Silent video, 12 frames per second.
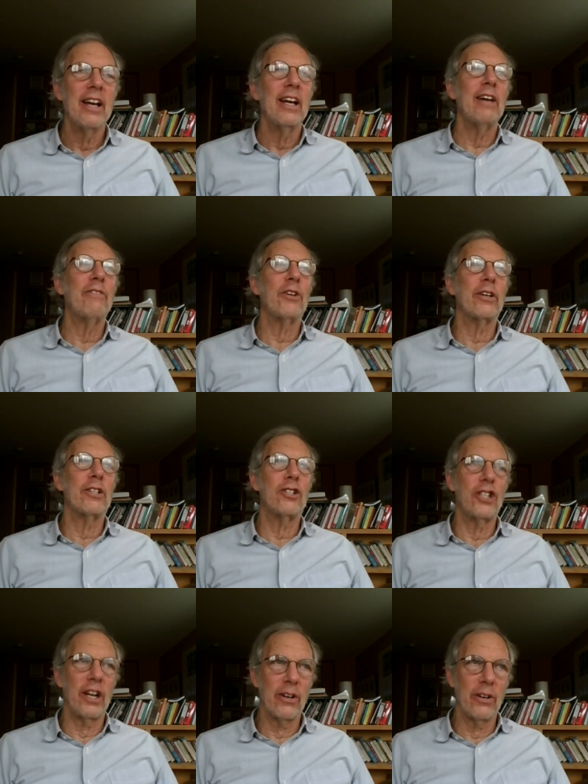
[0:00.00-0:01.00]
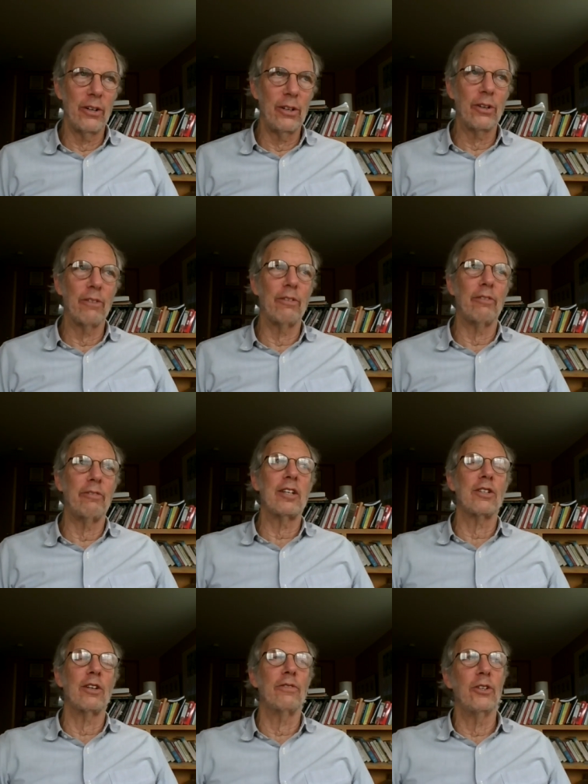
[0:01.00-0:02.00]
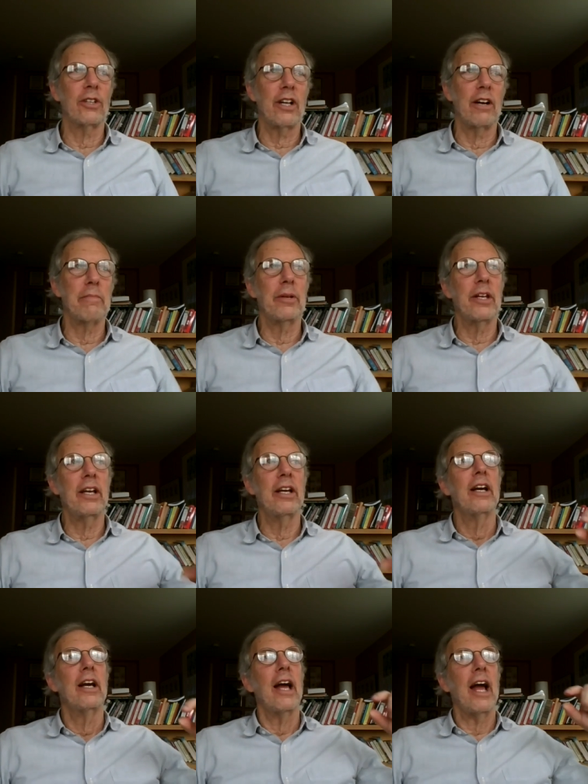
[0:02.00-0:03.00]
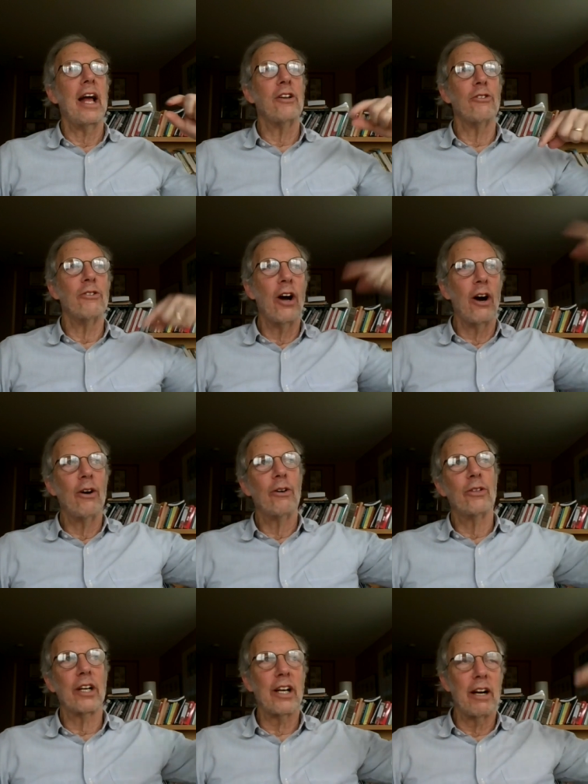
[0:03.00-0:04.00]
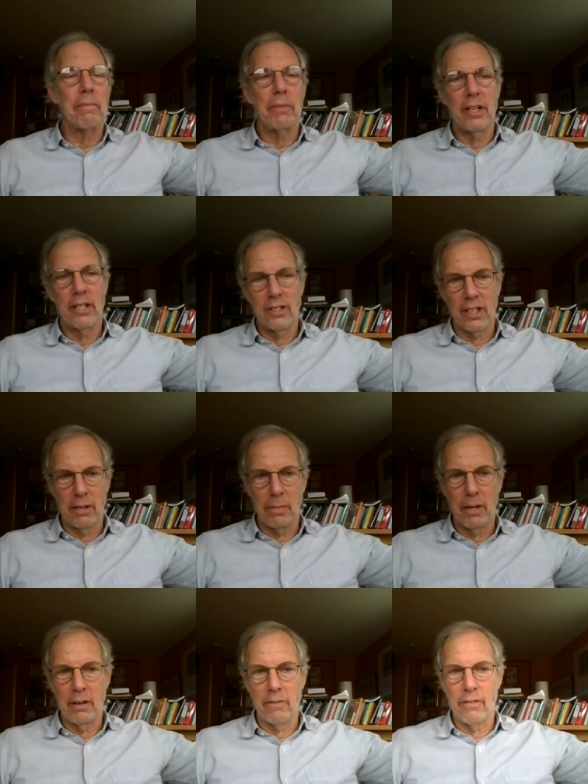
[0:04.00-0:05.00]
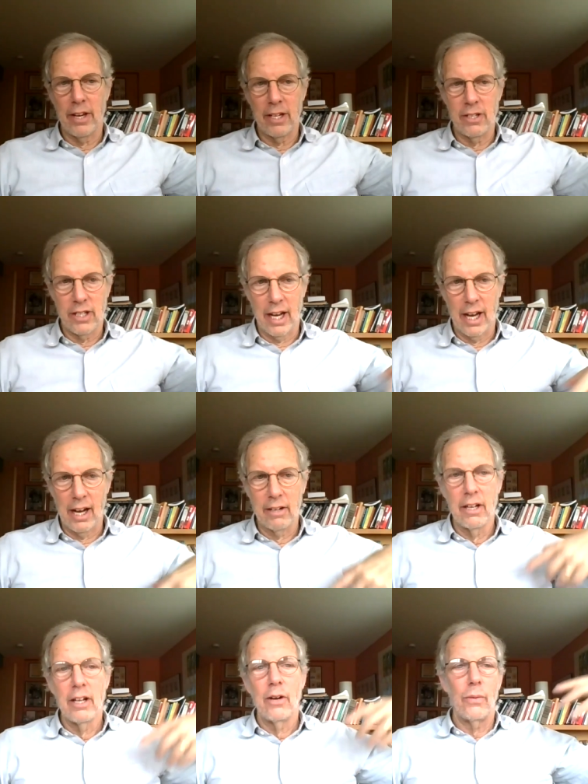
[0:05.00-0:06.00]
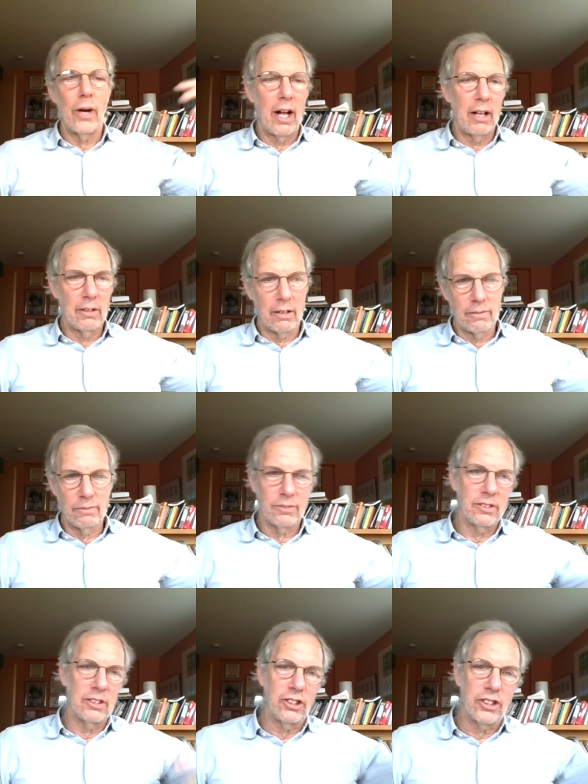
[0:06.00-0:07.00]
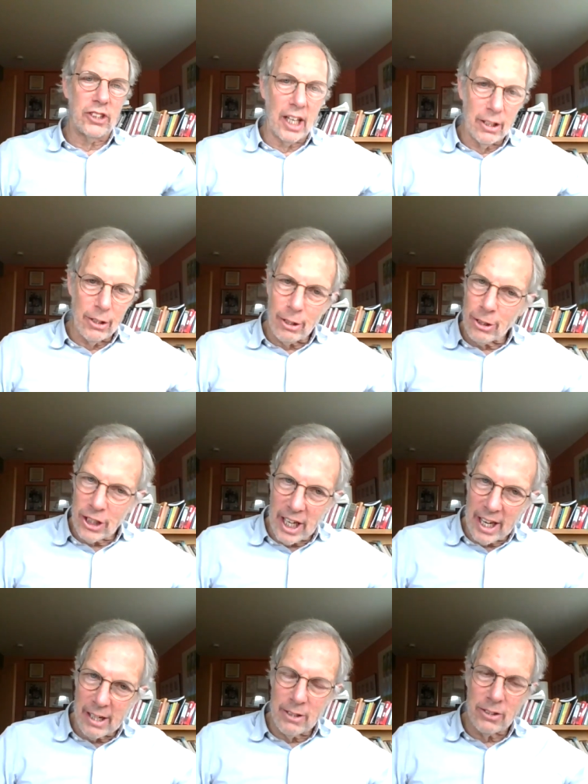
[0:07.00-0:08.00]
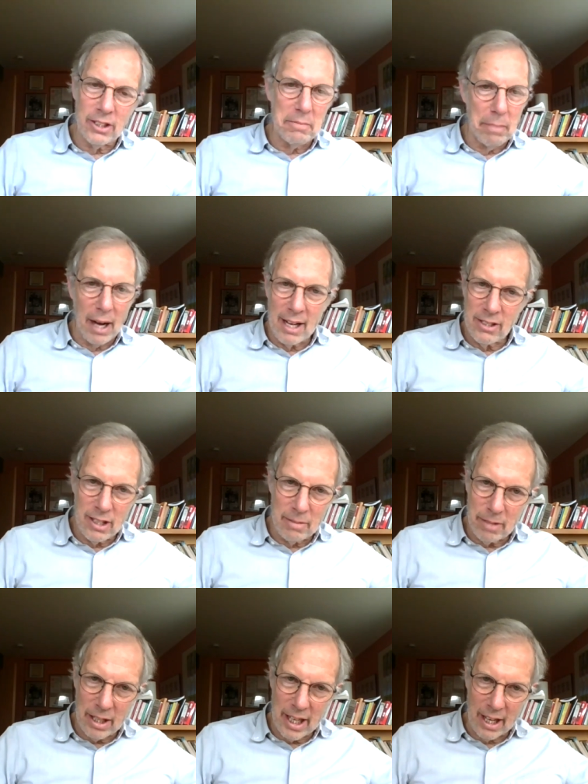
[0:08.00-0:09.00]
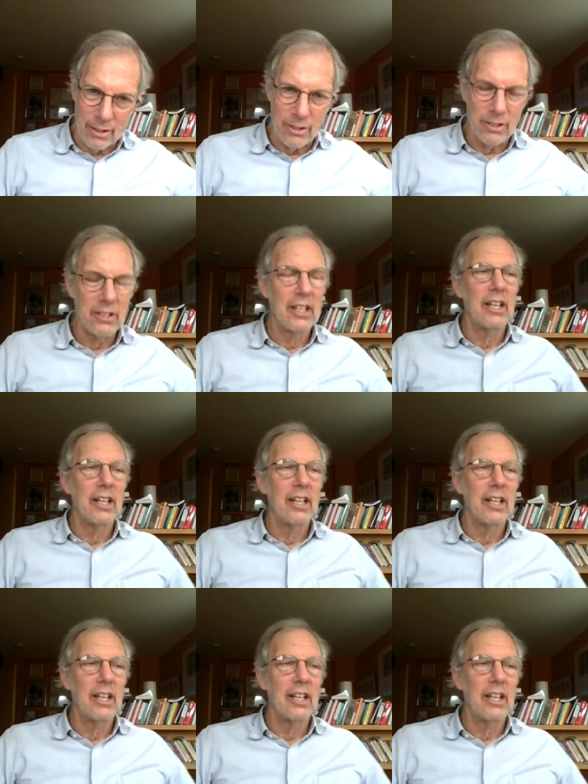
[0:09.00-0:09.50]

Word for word: If you're a shareholder of a fossil fuel company, and you know the company is going to be phased out, well, sell your shares and buy something else.